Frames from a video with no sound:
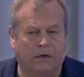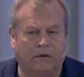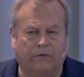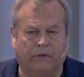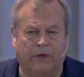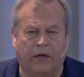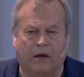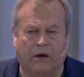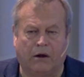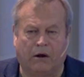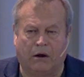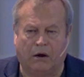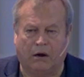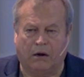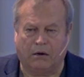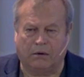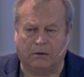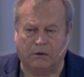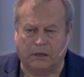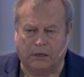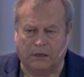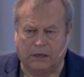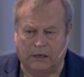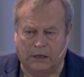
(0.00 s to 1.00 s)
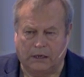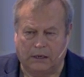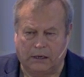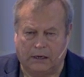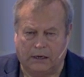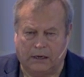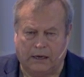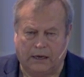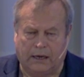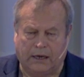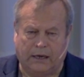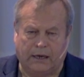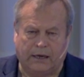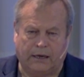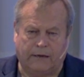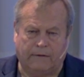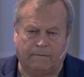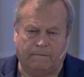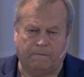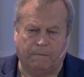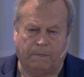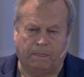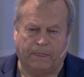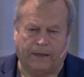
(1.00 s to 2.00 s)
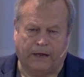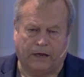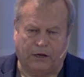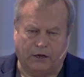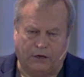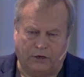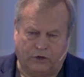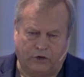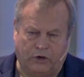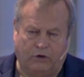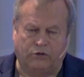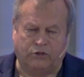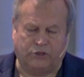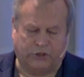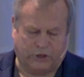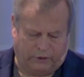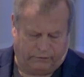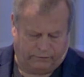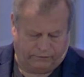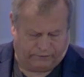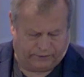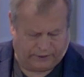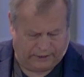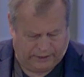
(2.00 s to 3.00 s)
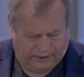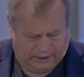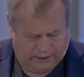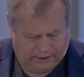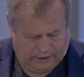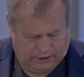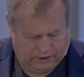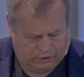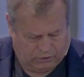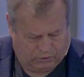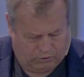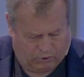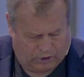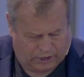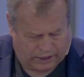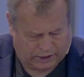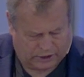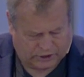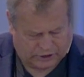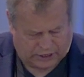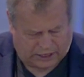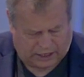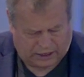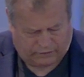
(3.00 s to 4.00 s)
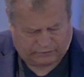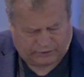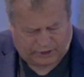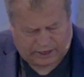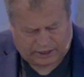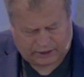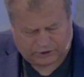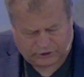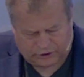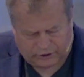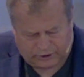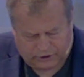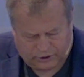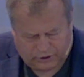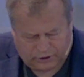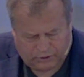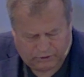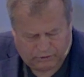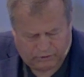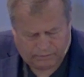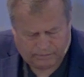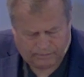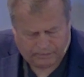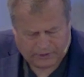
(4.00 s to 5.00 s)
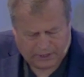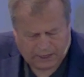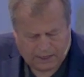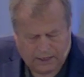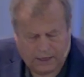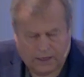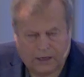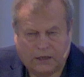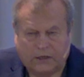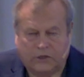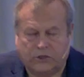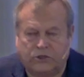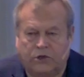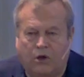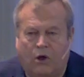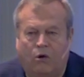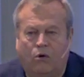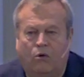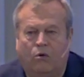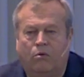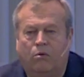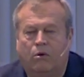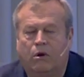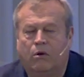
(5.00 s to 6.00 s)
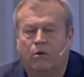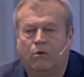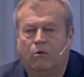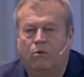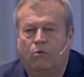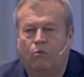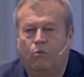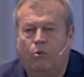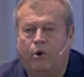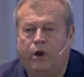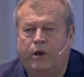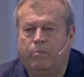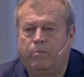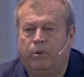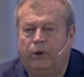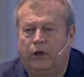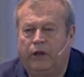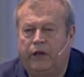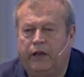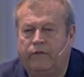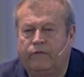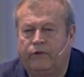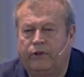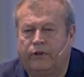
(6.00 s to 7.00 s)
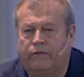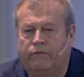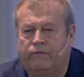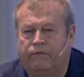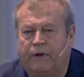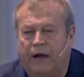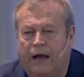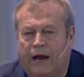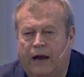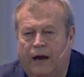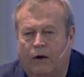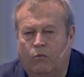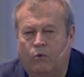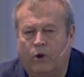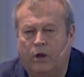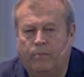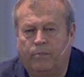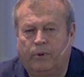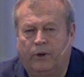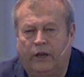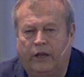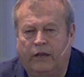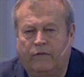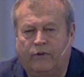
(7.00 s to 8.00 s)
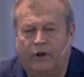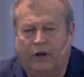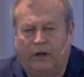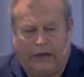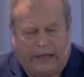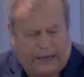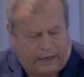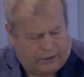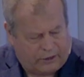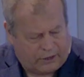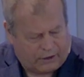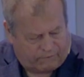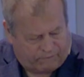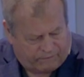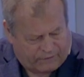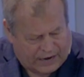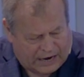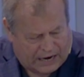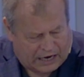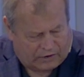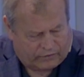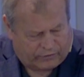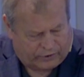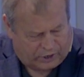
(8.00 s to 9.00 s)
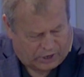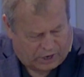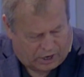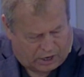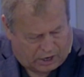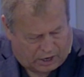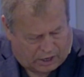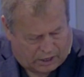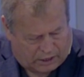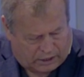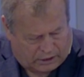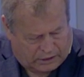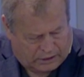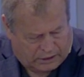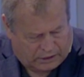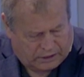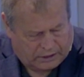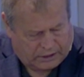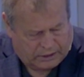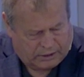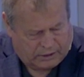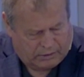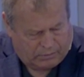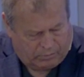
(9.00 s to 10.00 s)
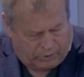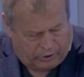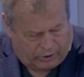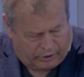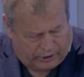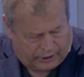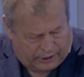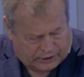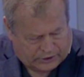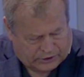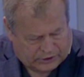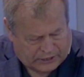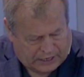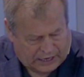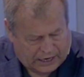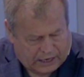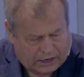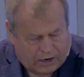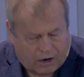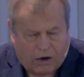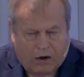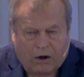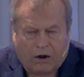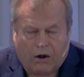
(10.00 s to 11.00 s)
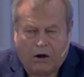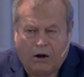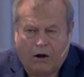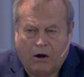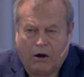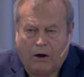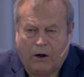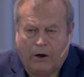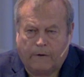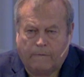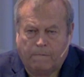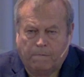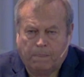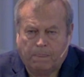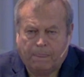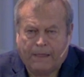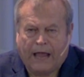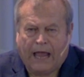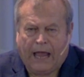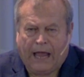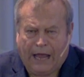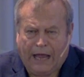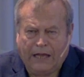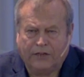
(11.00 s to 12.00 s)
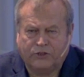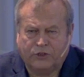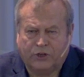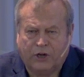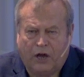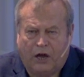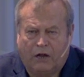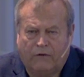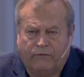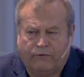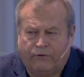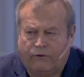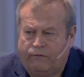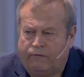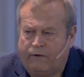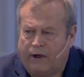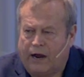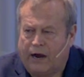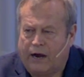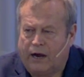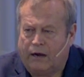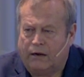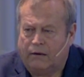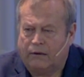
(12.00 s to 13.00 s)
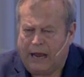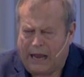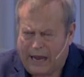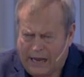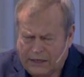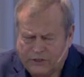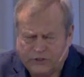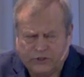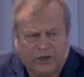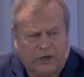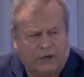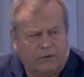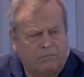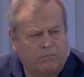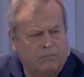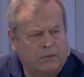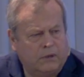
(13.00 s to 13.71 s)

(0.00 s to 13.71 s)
that are conducive to what a child of God should do. So we believe in the fire. We believe in letting the fire of God burn inside our heart. Ask God for fire. Ask Him.